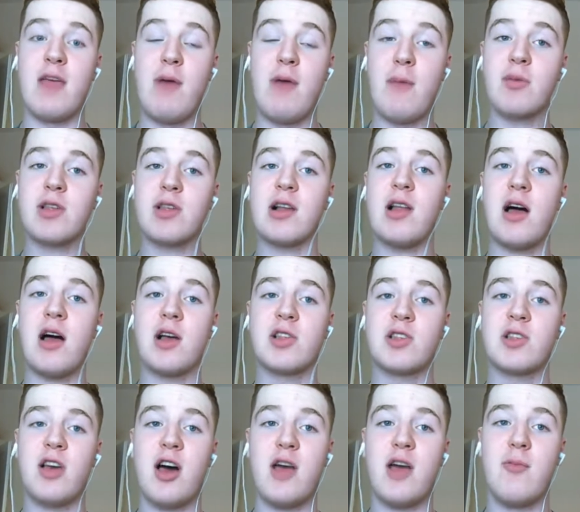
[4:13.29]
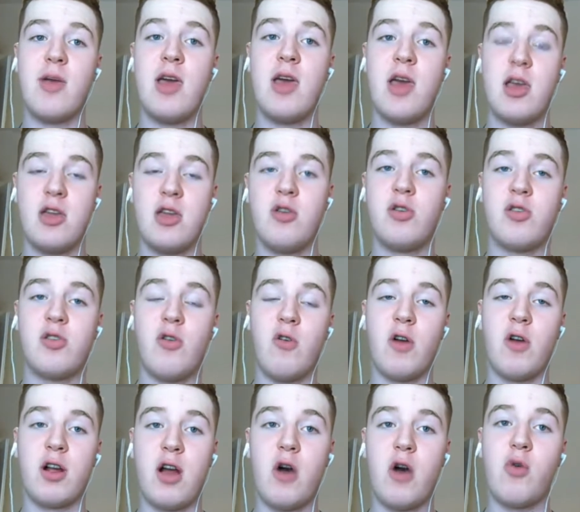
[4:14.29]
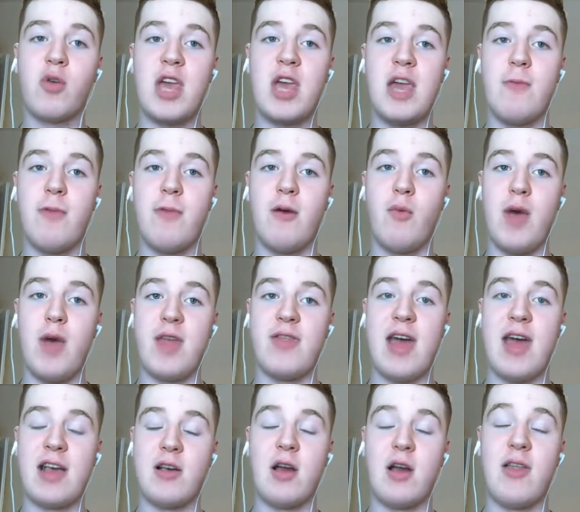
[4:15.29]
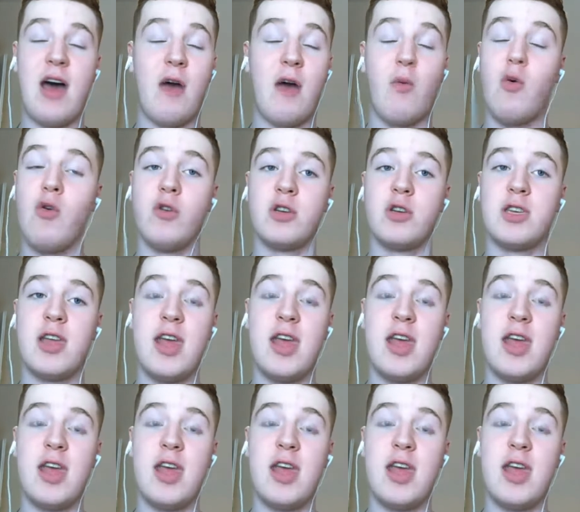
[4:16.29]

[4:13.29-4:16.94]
When was the last time you saw a goalkeeper win that award?